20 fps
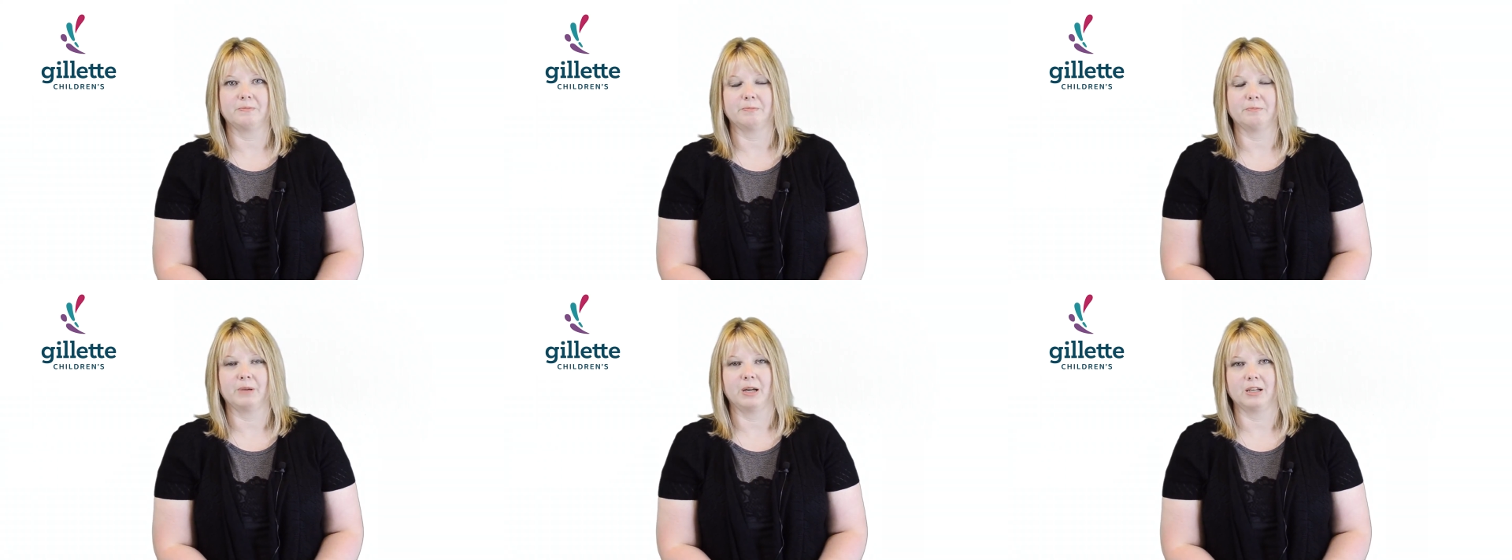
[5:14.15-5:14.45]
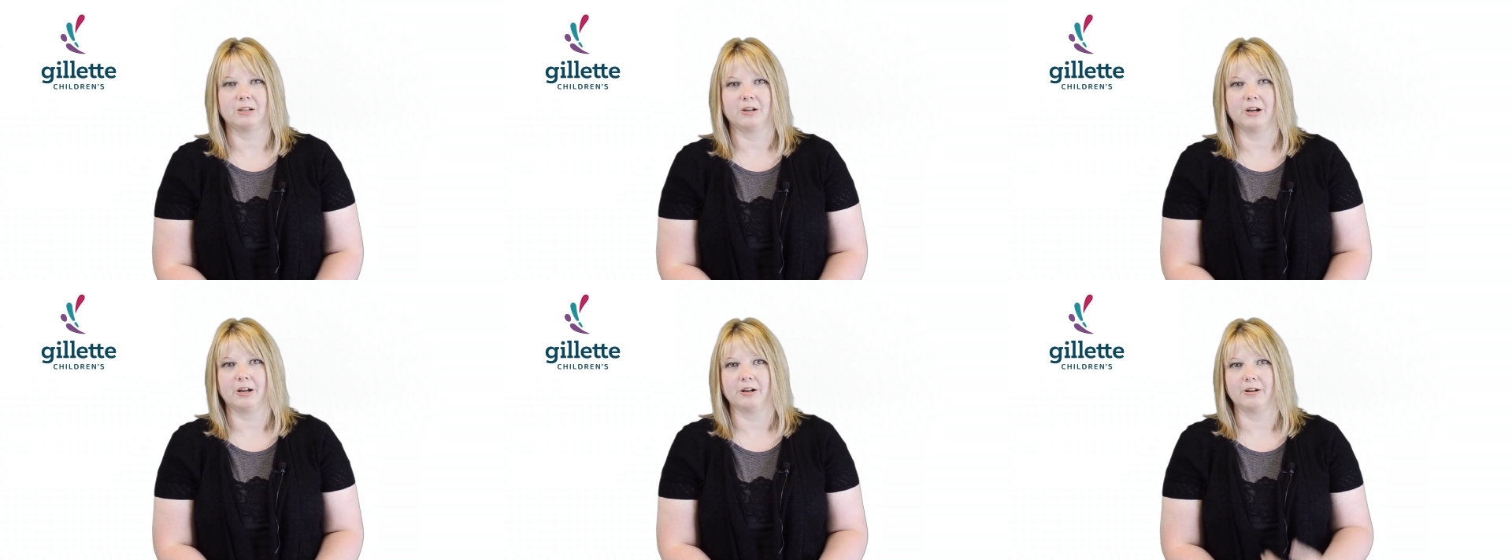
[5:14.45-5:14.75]

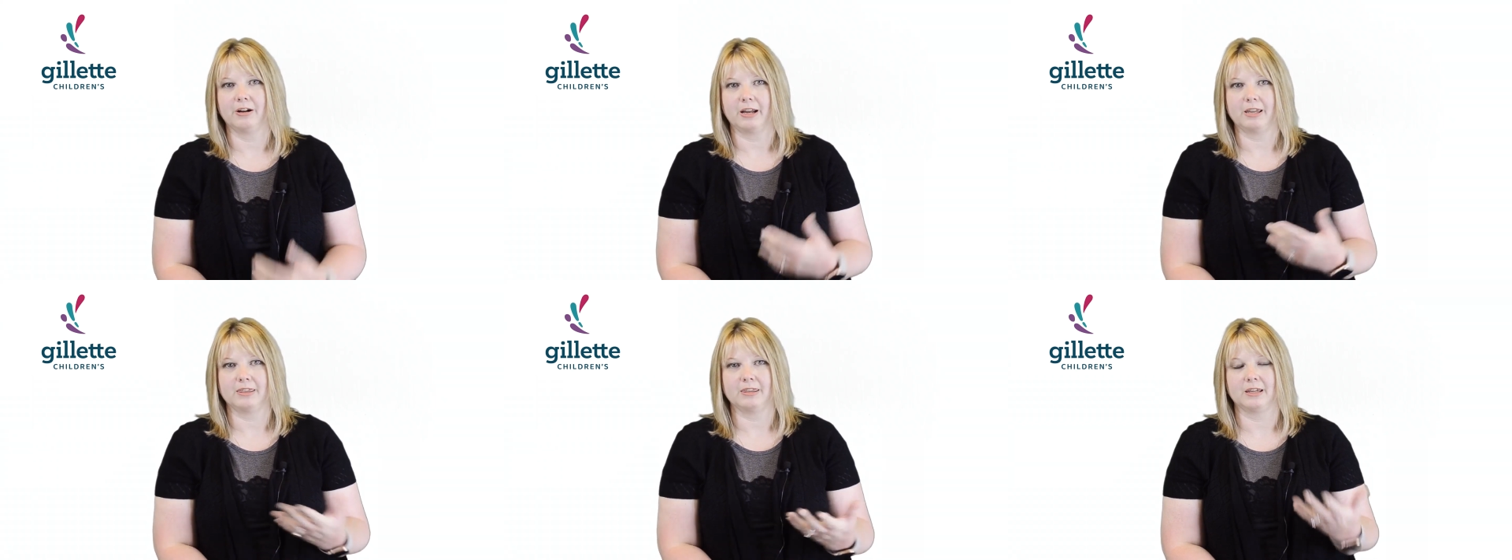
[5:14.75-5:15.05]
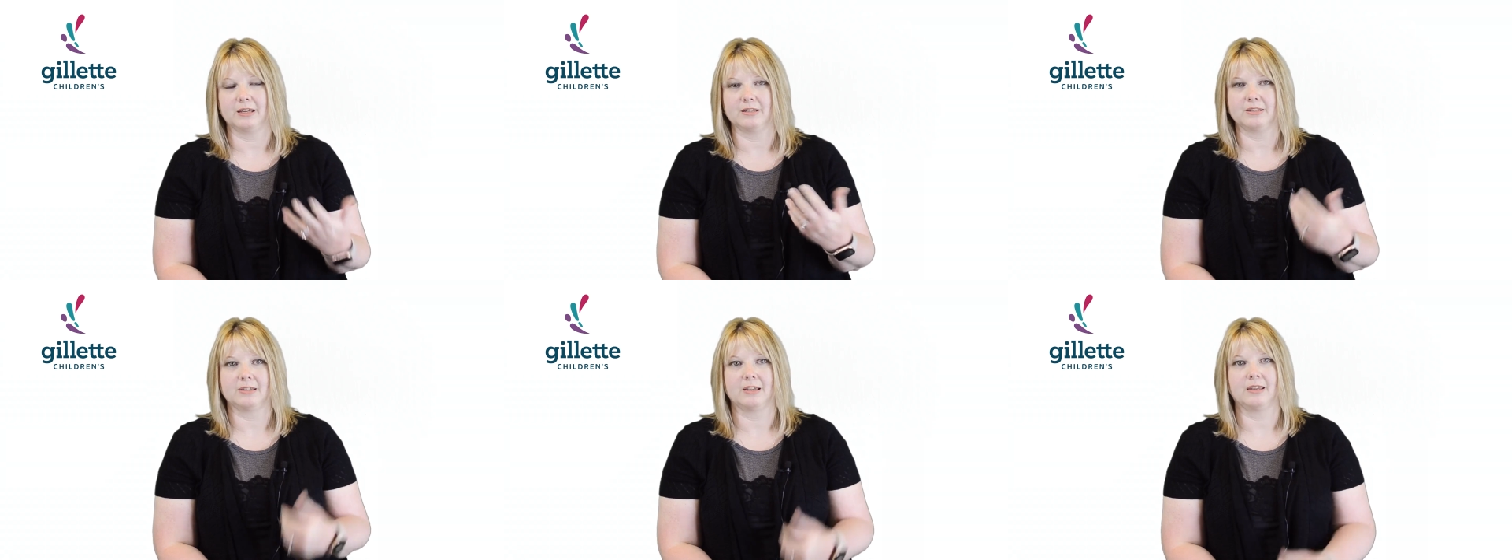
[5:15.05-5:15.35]
My daughter, I
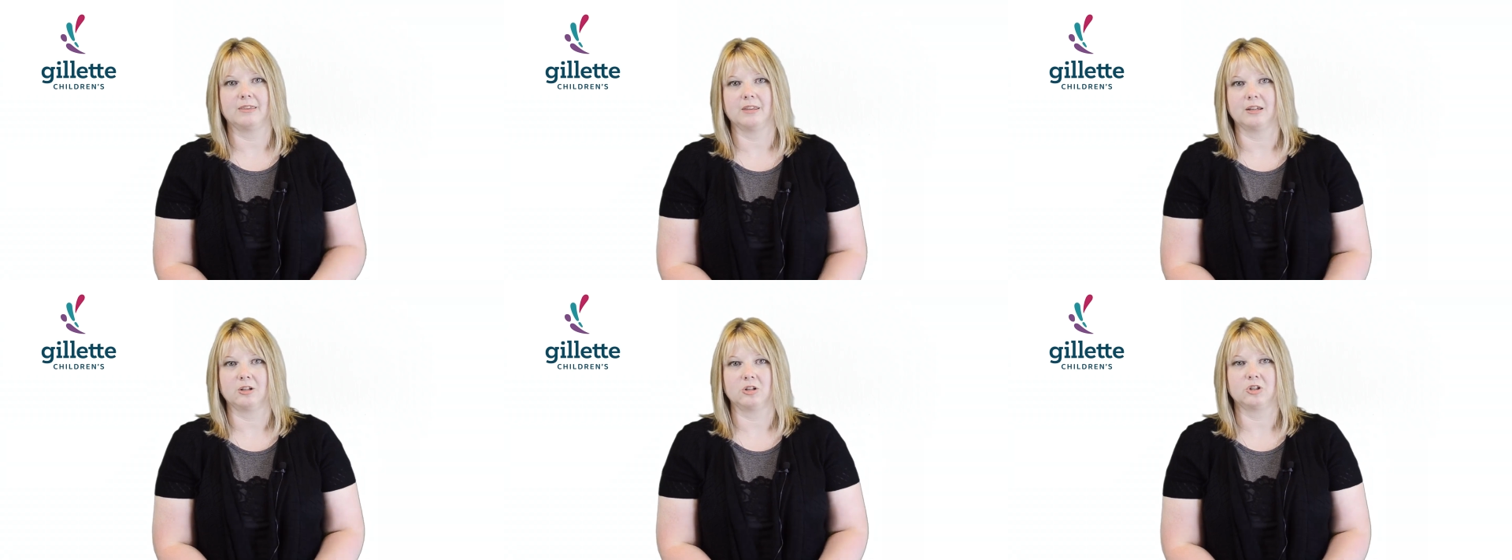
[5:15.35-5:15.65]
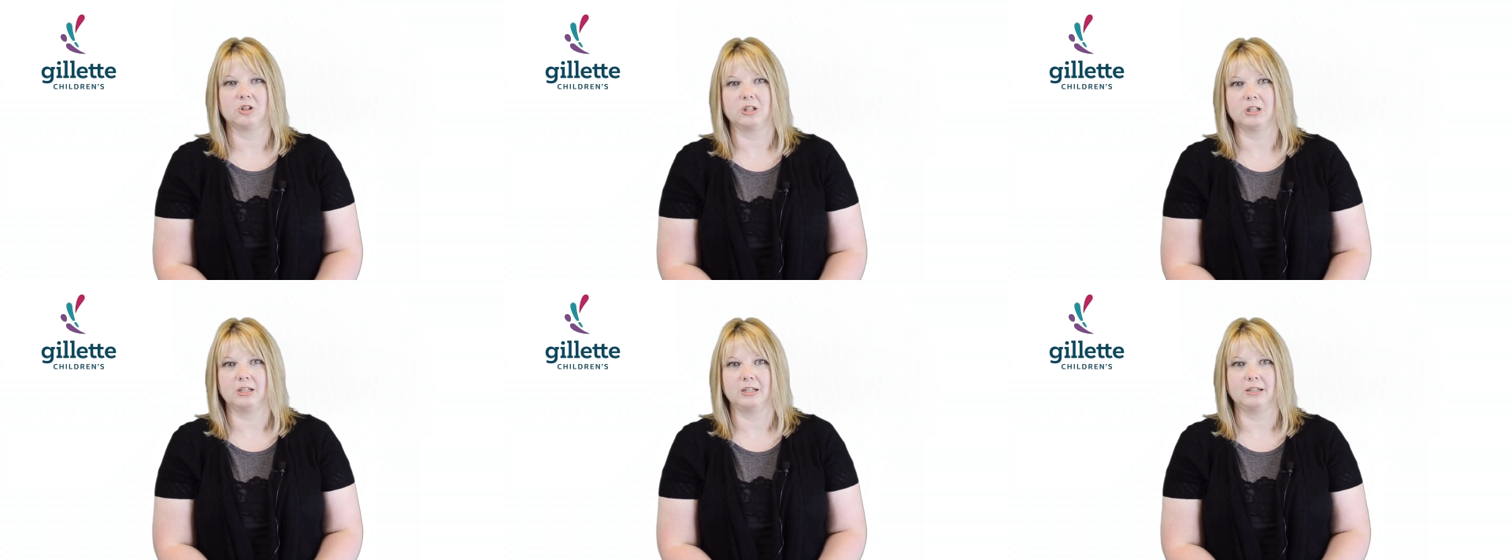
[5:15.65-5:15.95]
think, said that
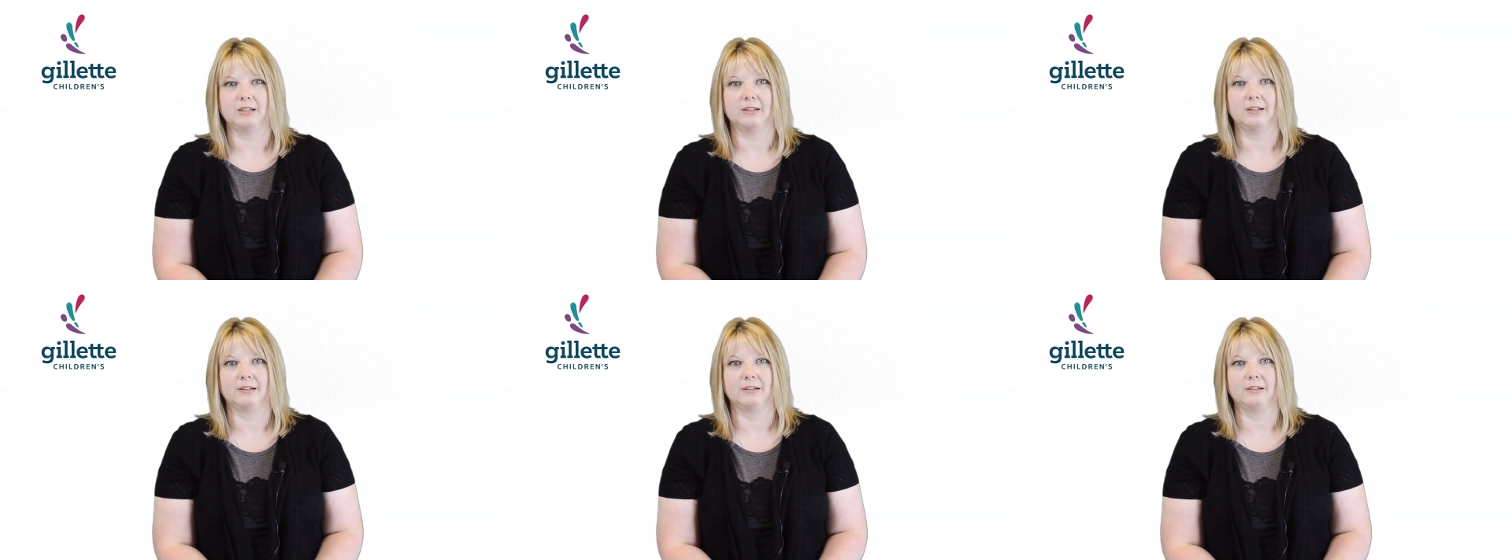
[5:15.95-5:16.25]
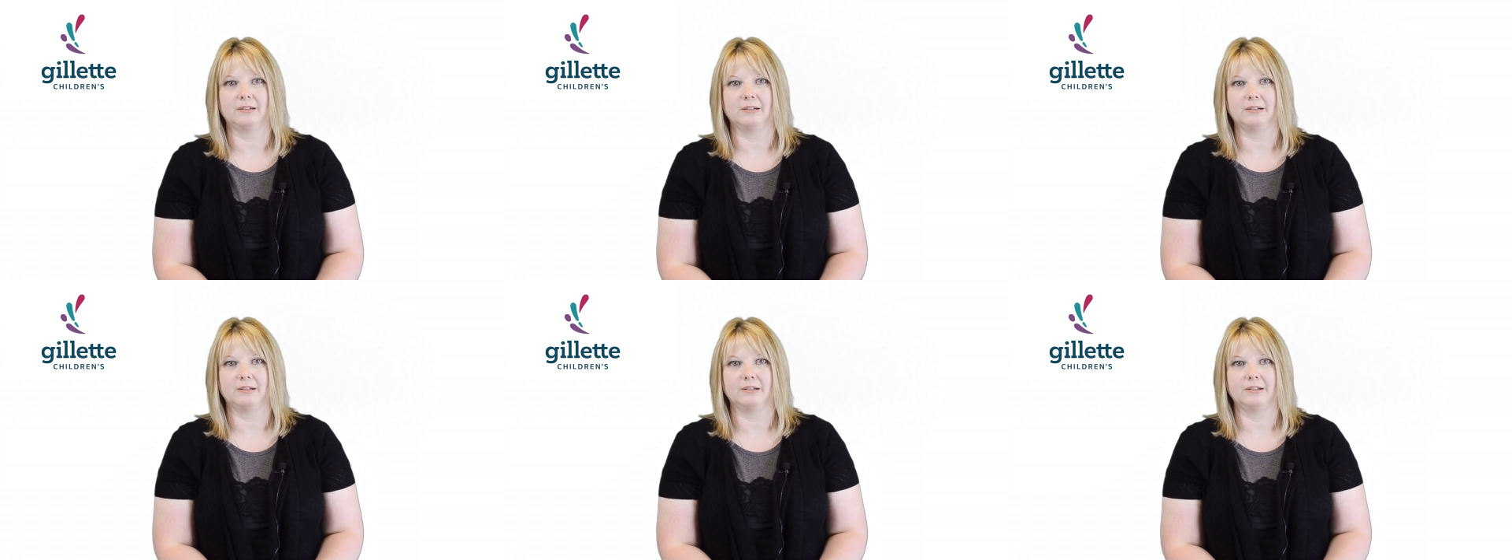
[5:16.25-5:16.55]

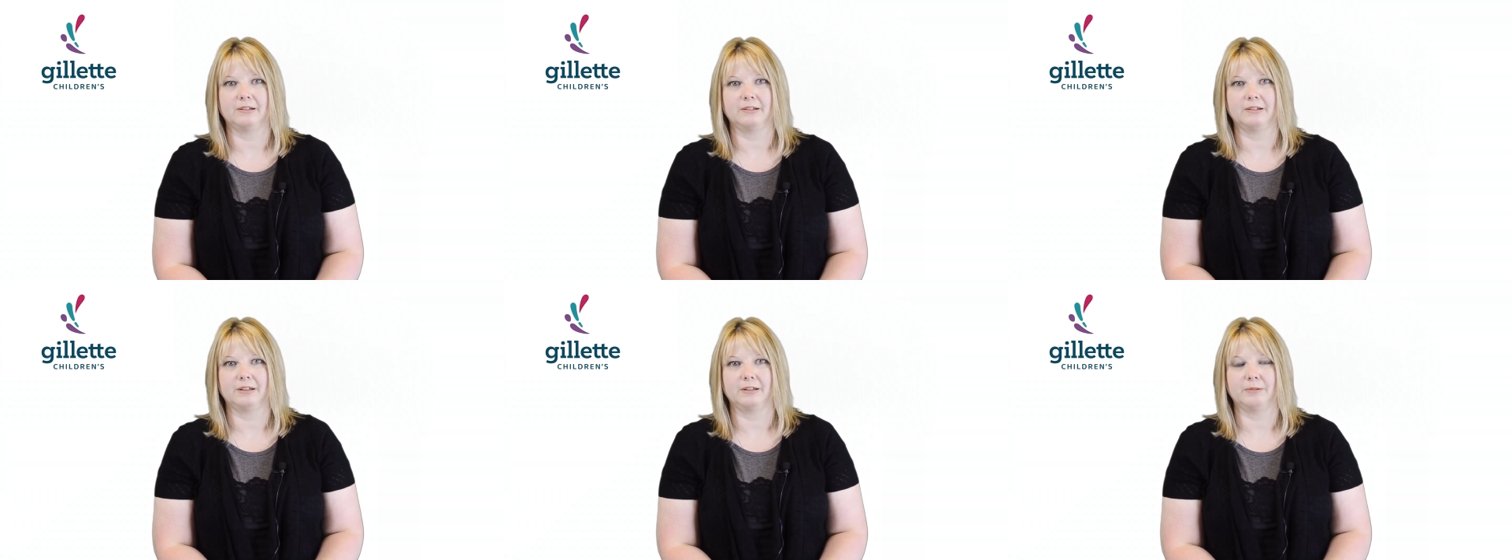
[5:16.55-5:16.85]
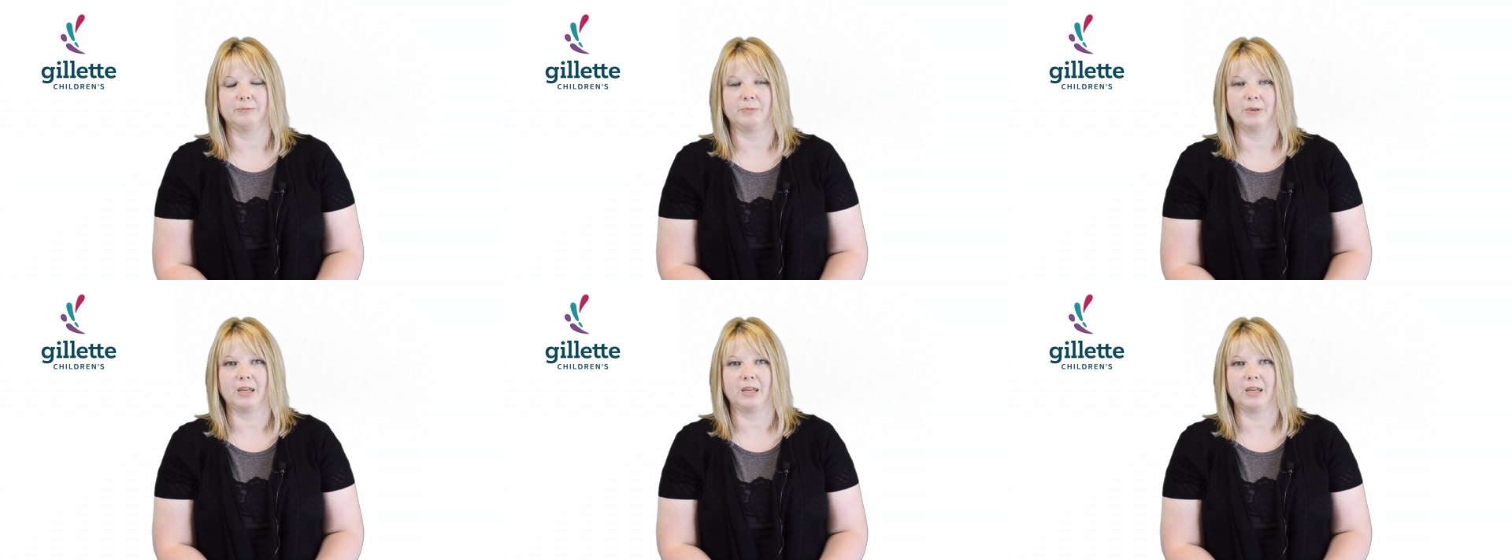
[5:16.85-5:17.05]
it